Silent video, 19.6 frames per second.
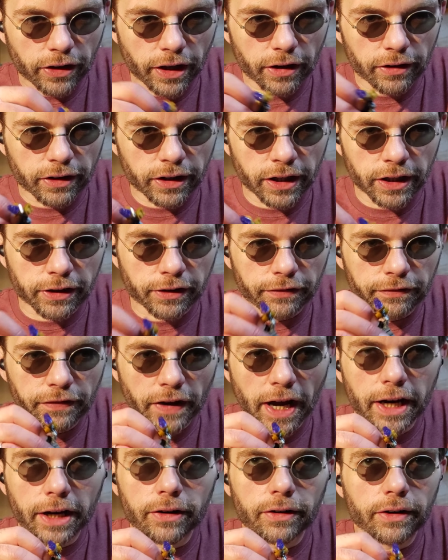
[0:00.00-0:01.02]
I don't need to
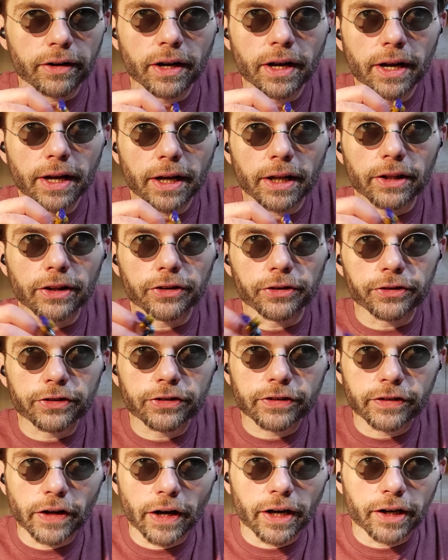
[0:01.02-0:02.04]
fire a little
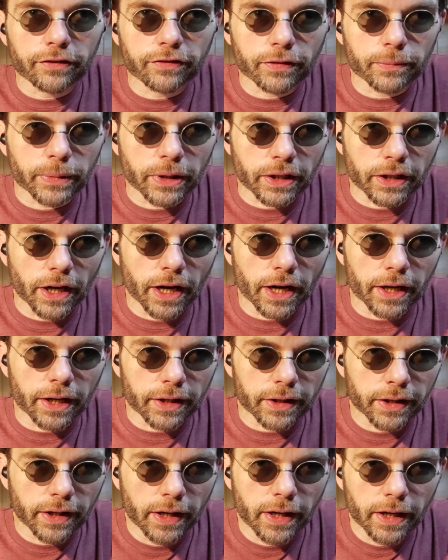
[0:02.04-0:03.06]
stud from a
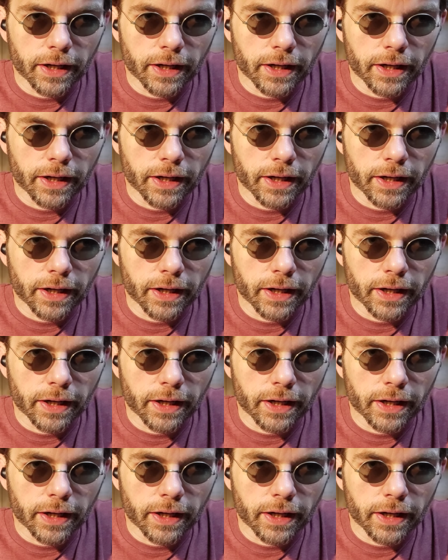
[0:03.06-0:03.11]
gun